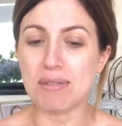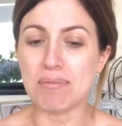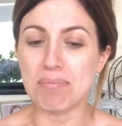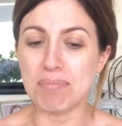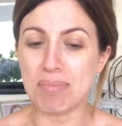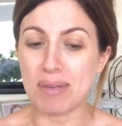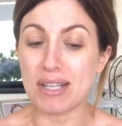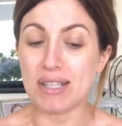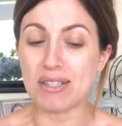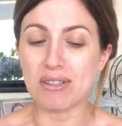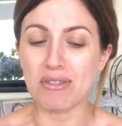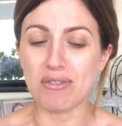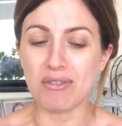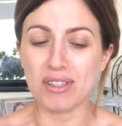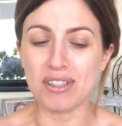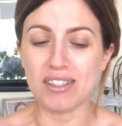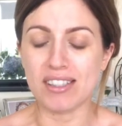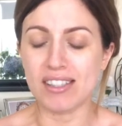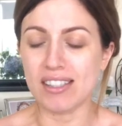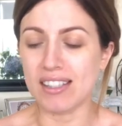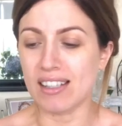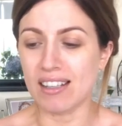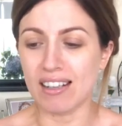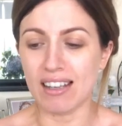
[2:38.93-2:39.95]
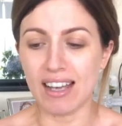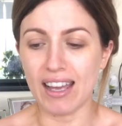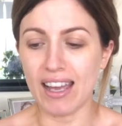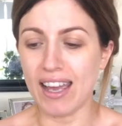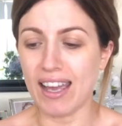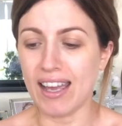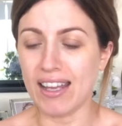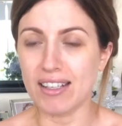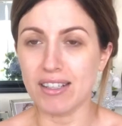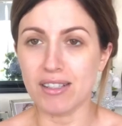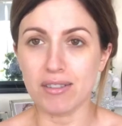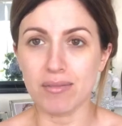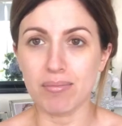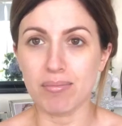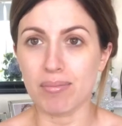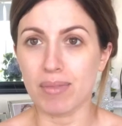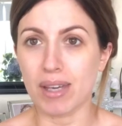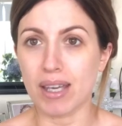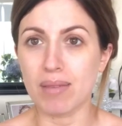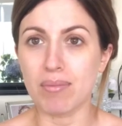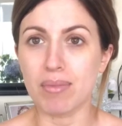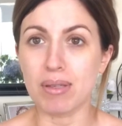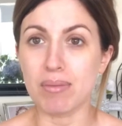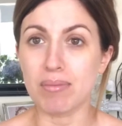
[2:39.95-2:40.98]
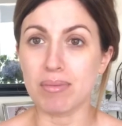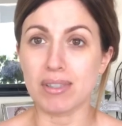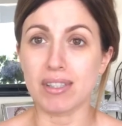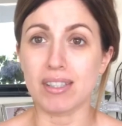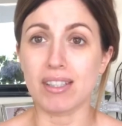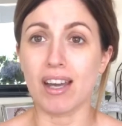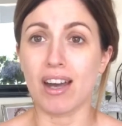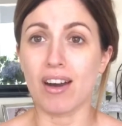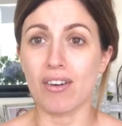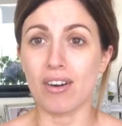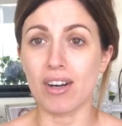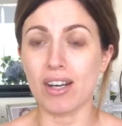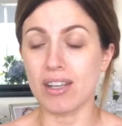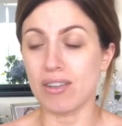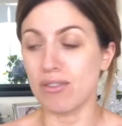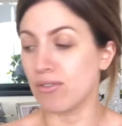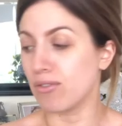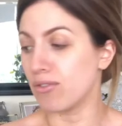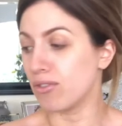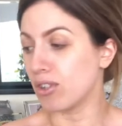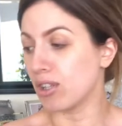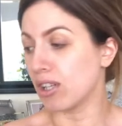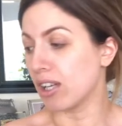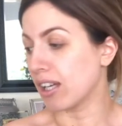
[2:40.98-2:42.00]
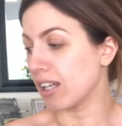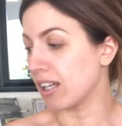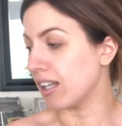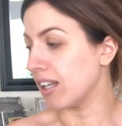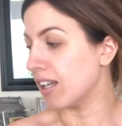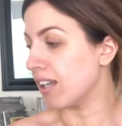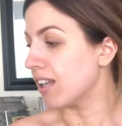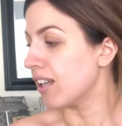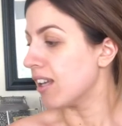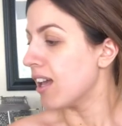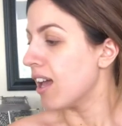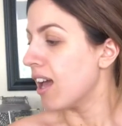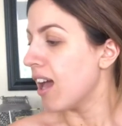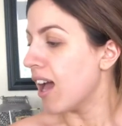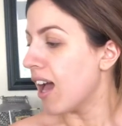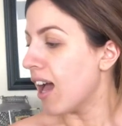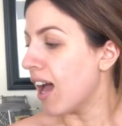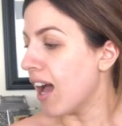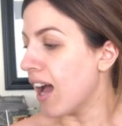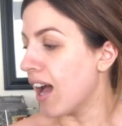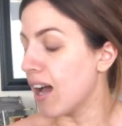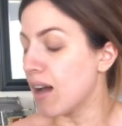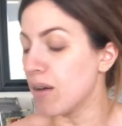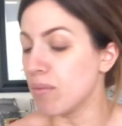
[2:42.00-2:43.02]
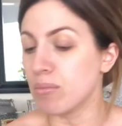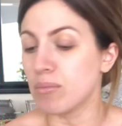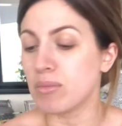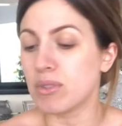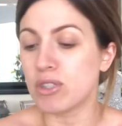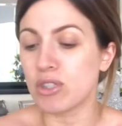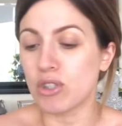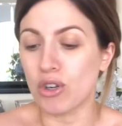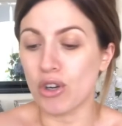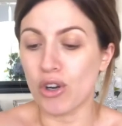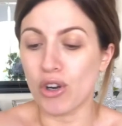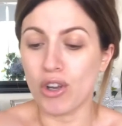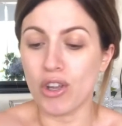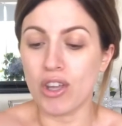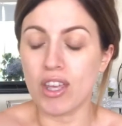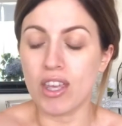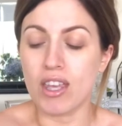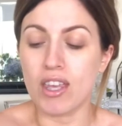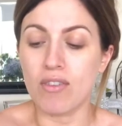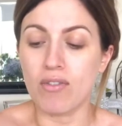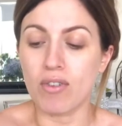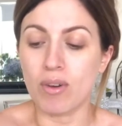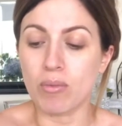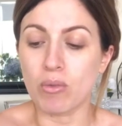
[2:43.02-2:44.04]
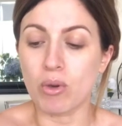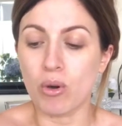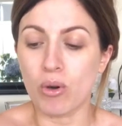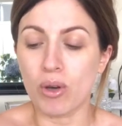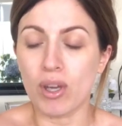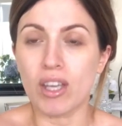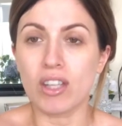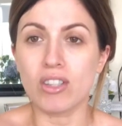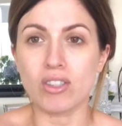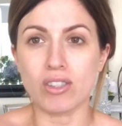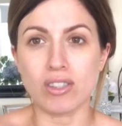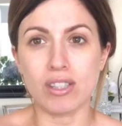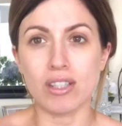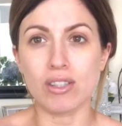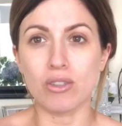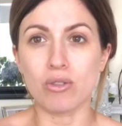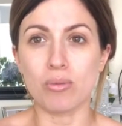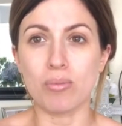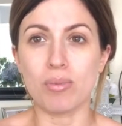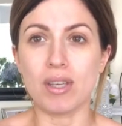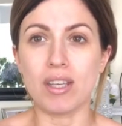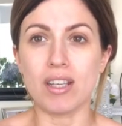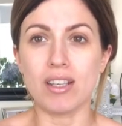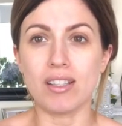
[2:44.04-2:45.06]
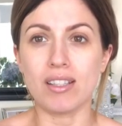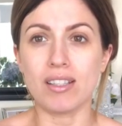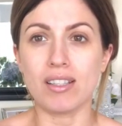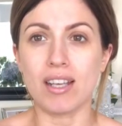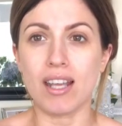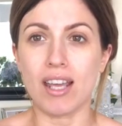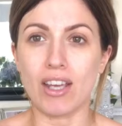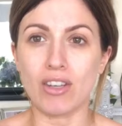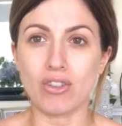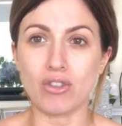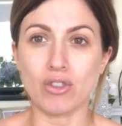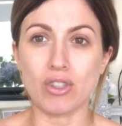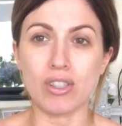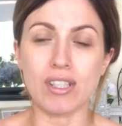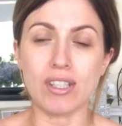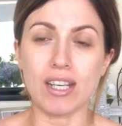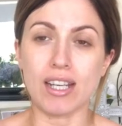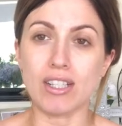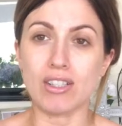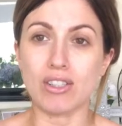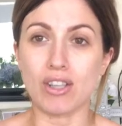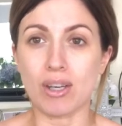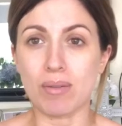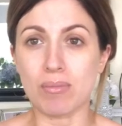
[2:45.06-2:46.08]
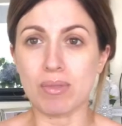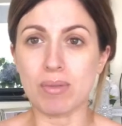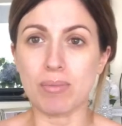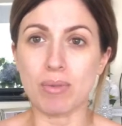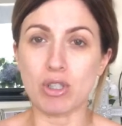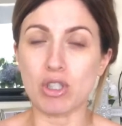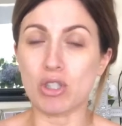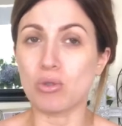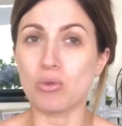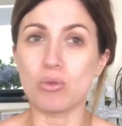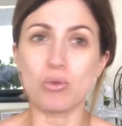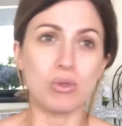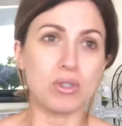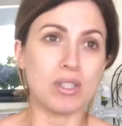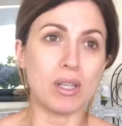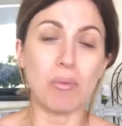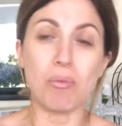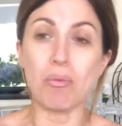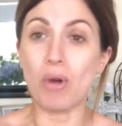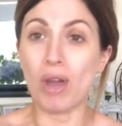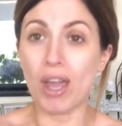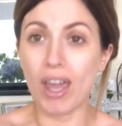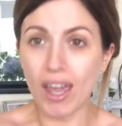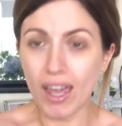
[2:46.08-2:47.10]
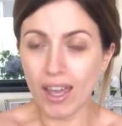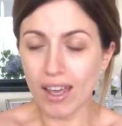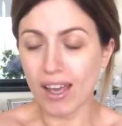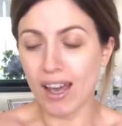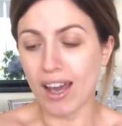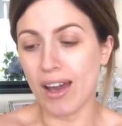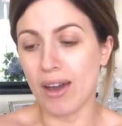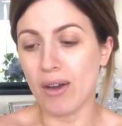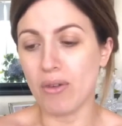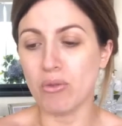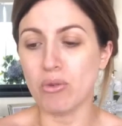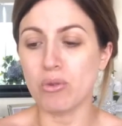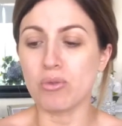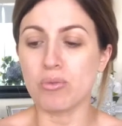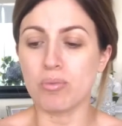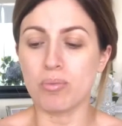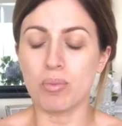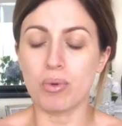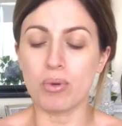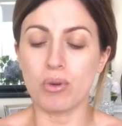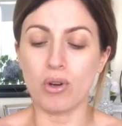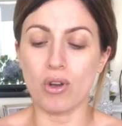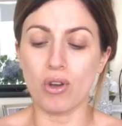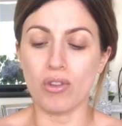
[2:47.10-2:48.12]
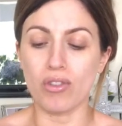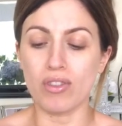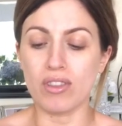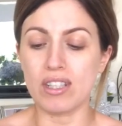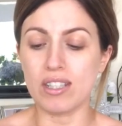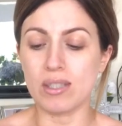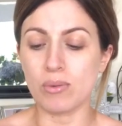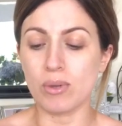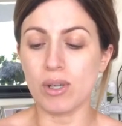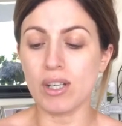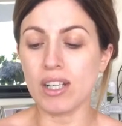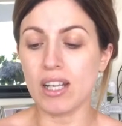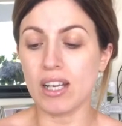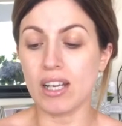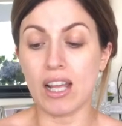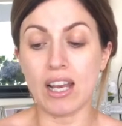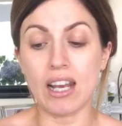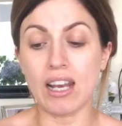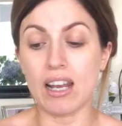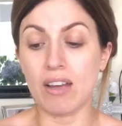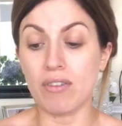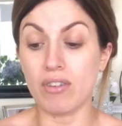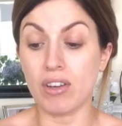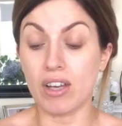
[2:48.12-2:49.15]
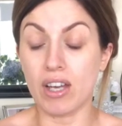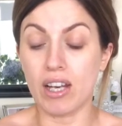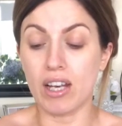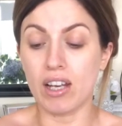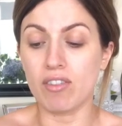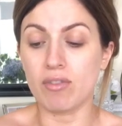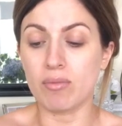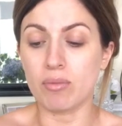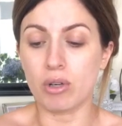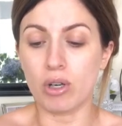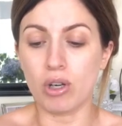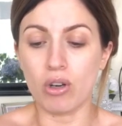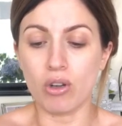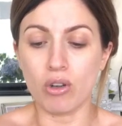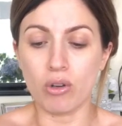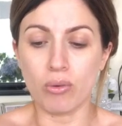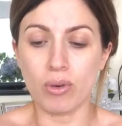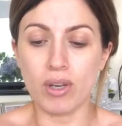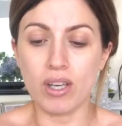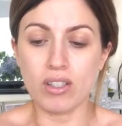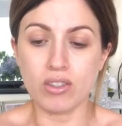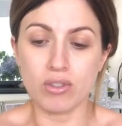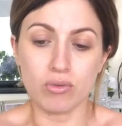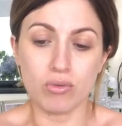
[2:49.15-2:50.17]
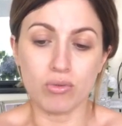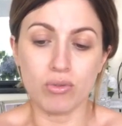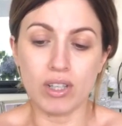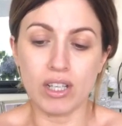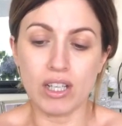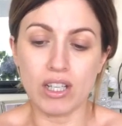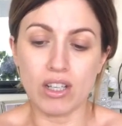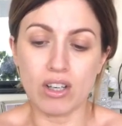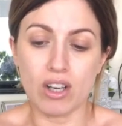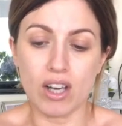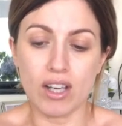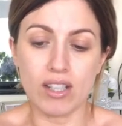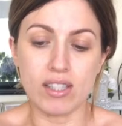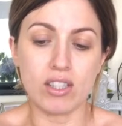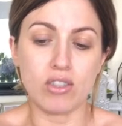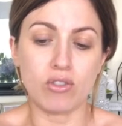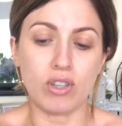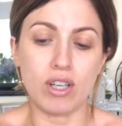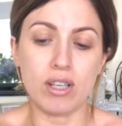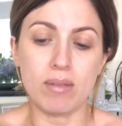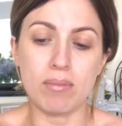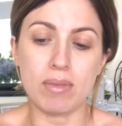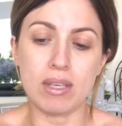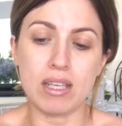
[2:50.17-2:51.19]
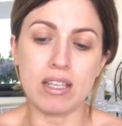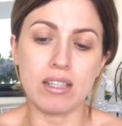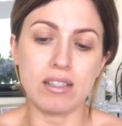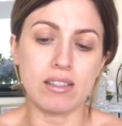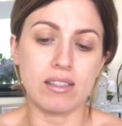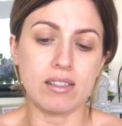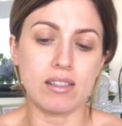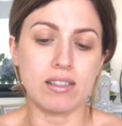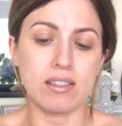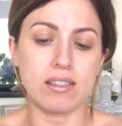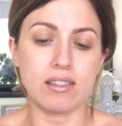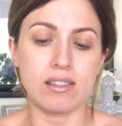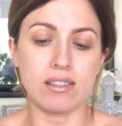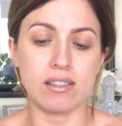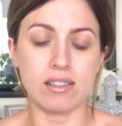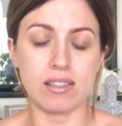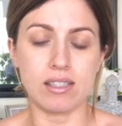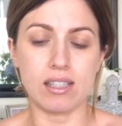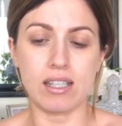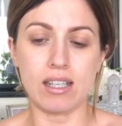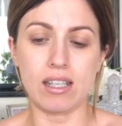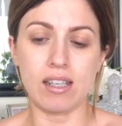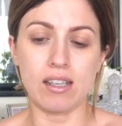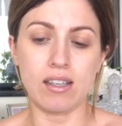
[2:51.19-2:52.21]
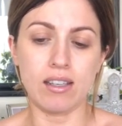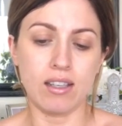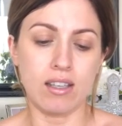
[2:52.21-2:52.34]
bit of concealer and maybe mascara if you're lucky. So if I'm going just a little bit extra daytime special somewhere, I will put on this one, and I love it. I love Pro Longwear. It's really nice, creamy consistency.